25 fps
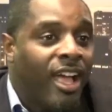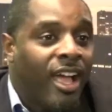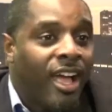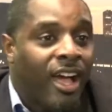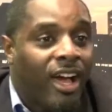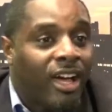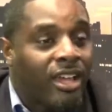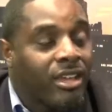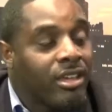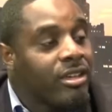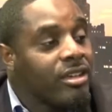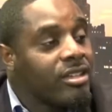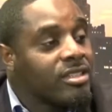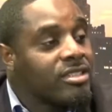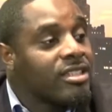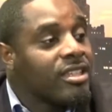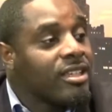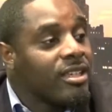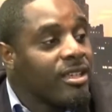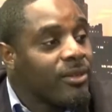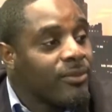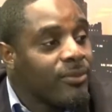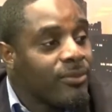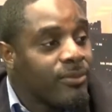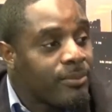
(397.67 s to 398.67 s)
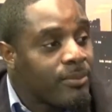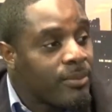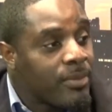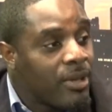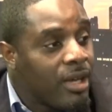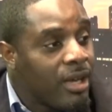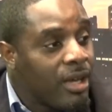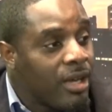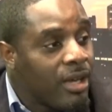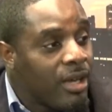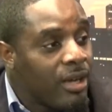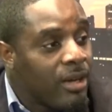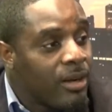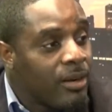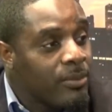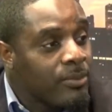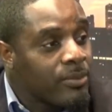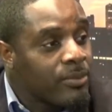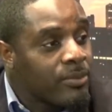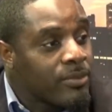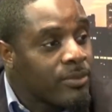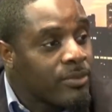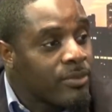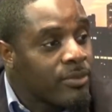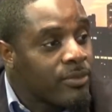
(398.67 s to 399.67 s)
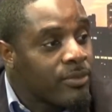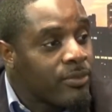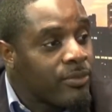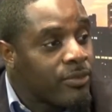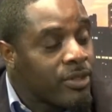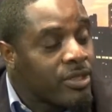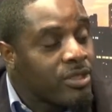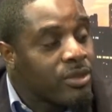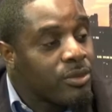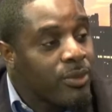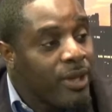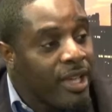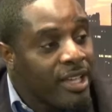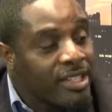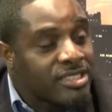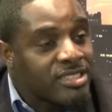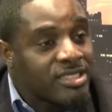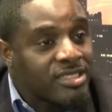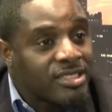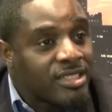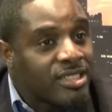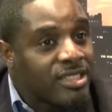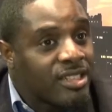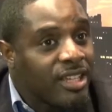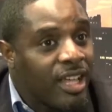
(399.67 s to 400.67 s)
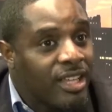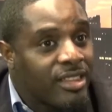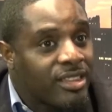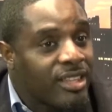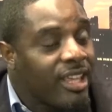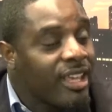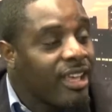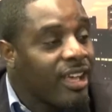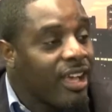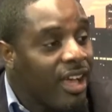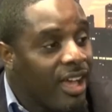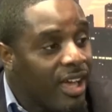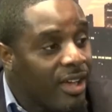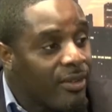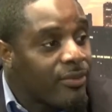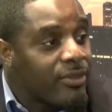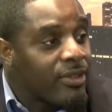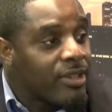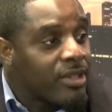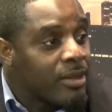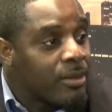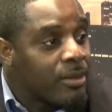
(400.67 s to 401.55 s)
I looked to him for direction, and I thank God for him.